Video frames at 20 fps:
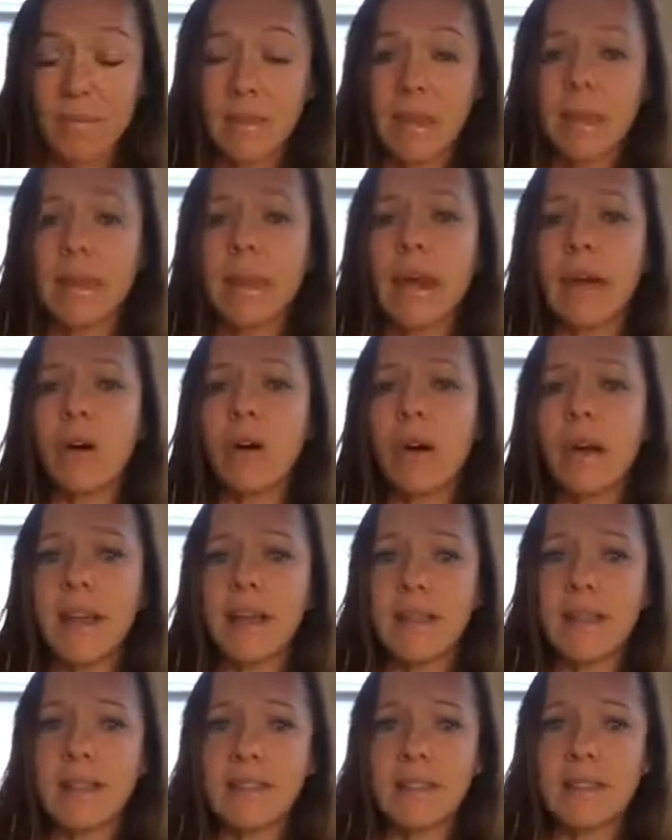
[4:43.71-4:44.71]
Now,
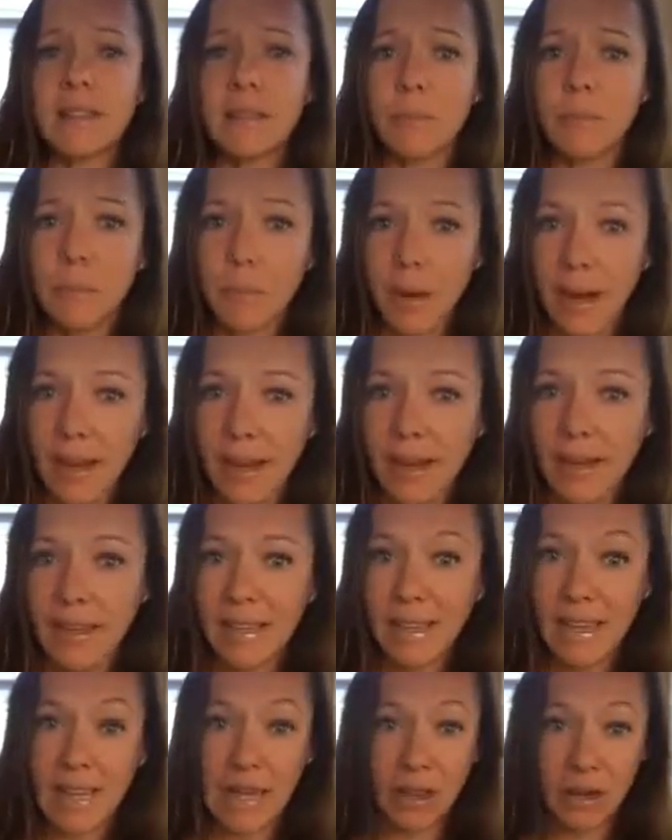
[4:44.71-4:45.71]
is bread
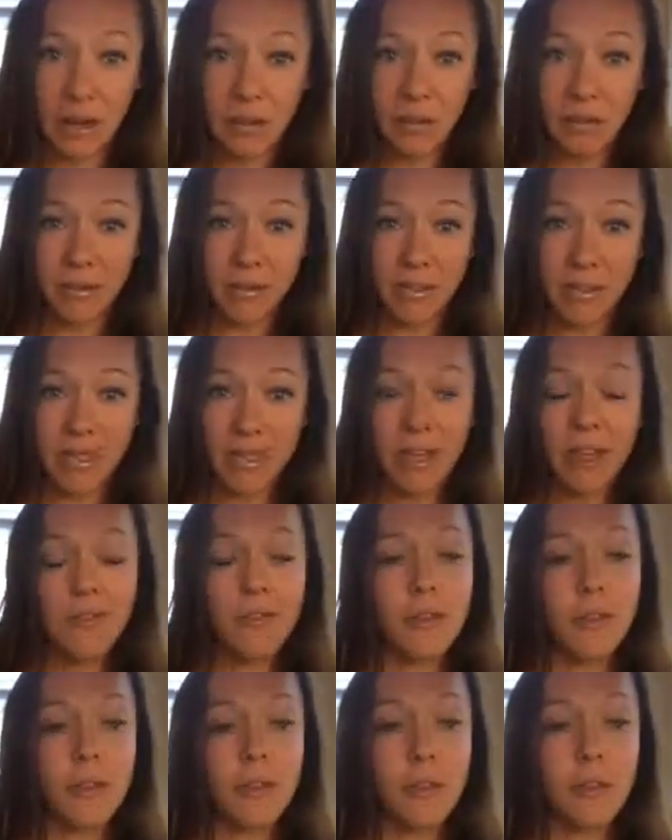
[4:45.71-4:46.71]
keto? For
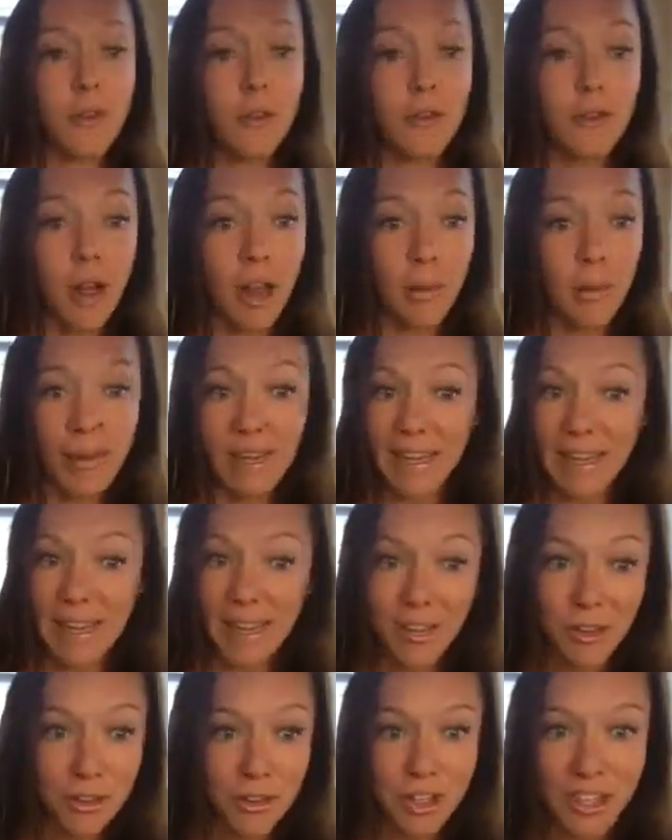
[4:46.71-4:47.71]
those of you following a
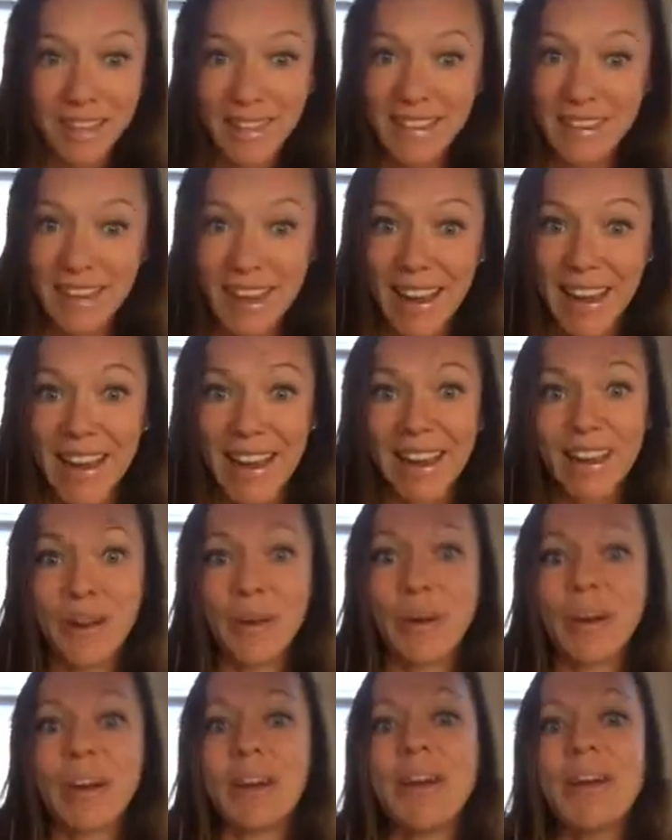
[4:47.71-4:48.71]
ketogenic diet
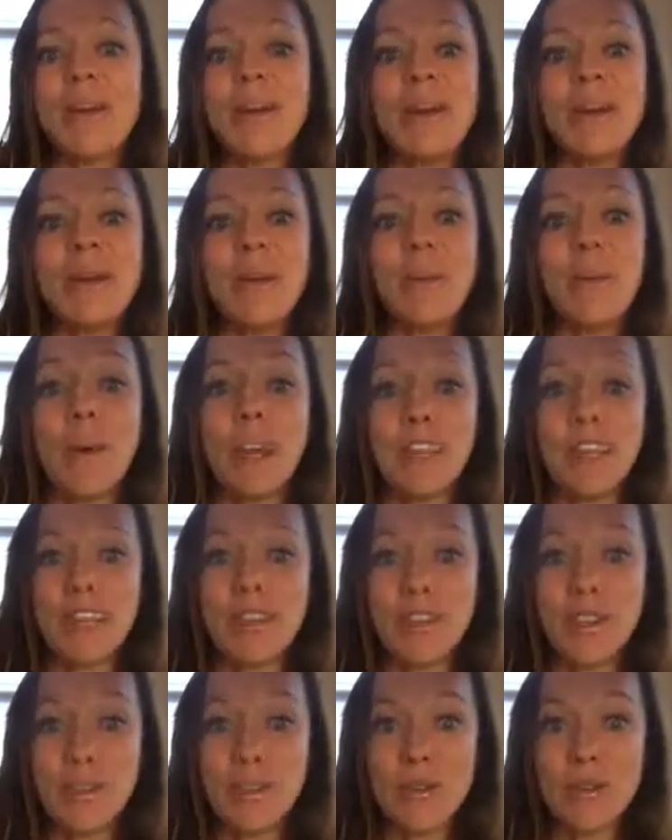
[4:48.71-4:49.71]
or wanting
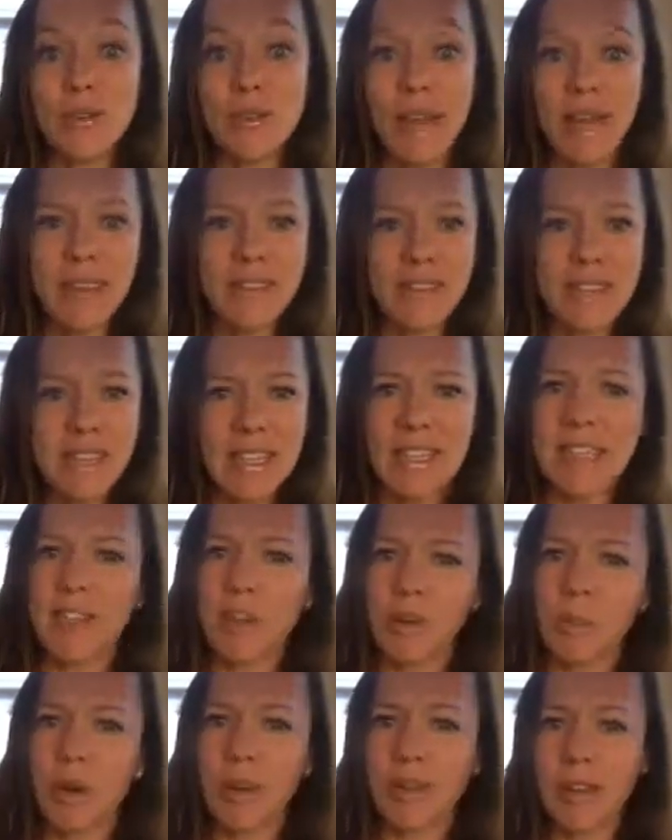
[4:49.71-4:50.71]
to kind of stick to
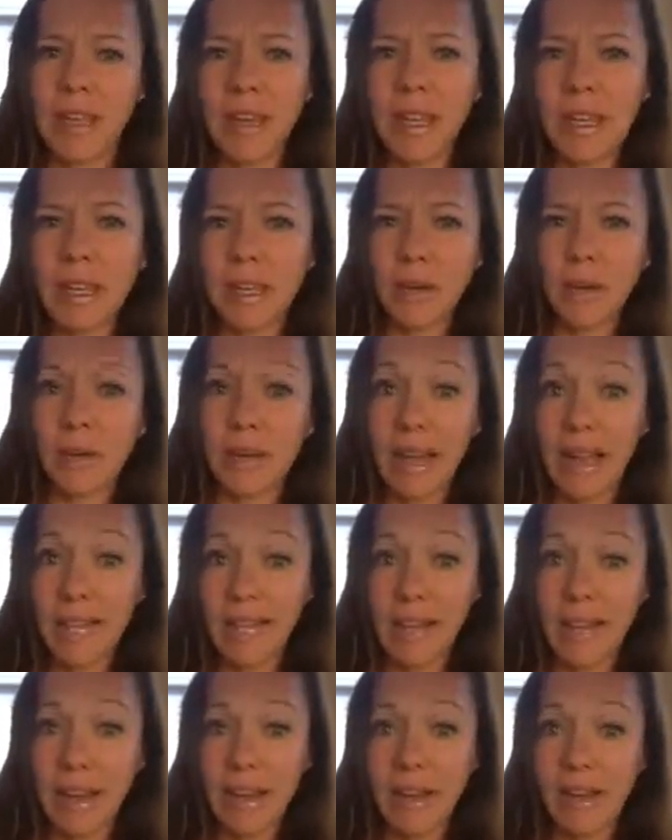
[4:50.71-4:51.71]
more of a keto
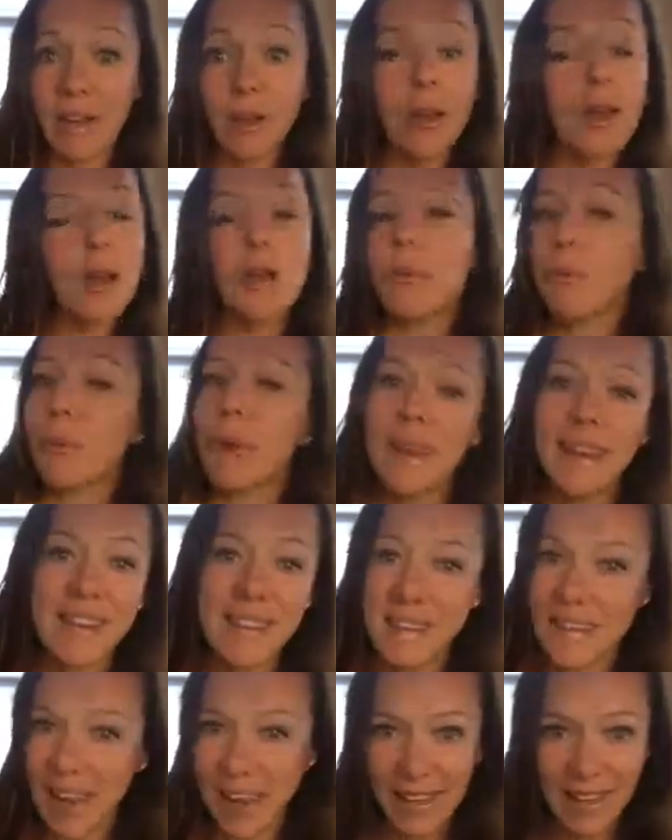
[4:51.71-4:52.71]
lifestyle, bread is
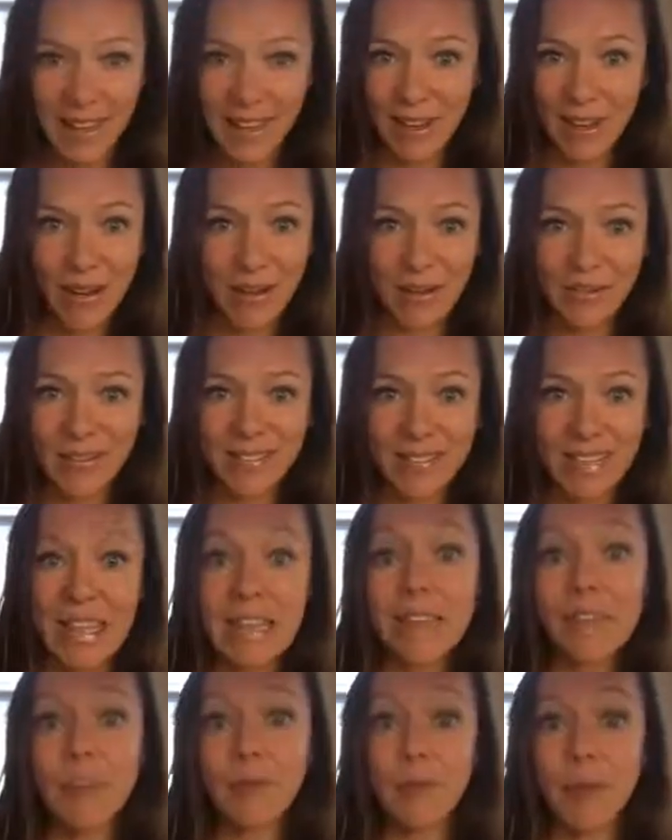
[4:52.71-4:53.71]
not keto,
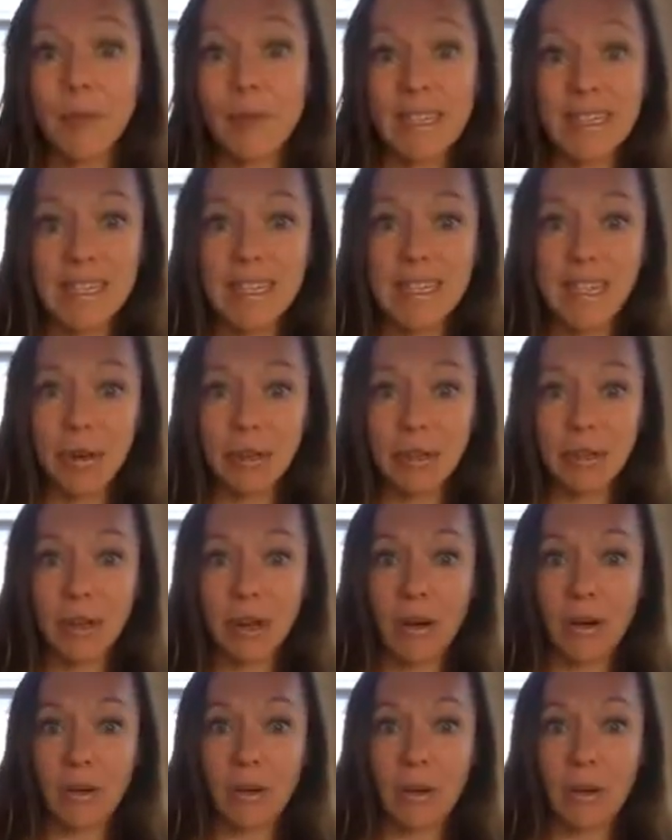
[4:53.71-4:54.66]
even fermented sourdough.